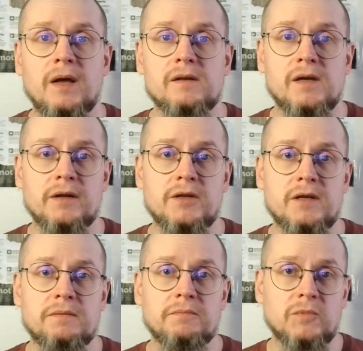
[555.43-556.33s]
such
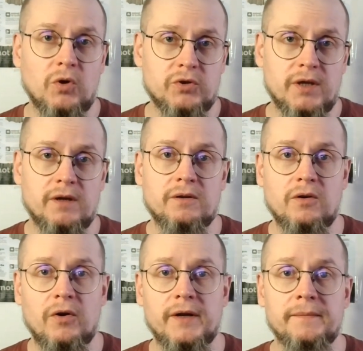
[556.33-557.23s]
as tossing a
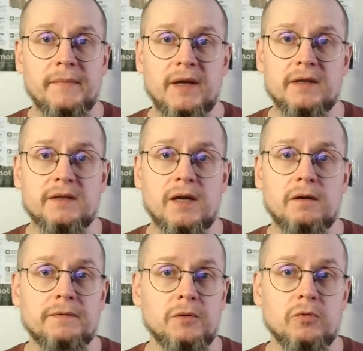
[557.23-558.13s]
coin instead
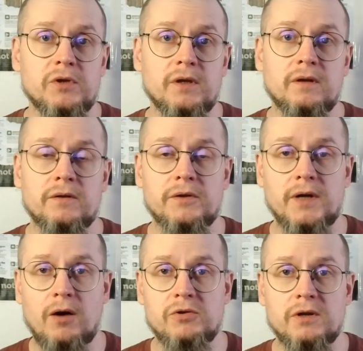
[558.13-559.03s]
of using the
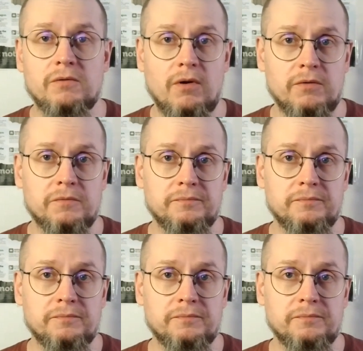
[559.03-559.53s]
dowsing rod.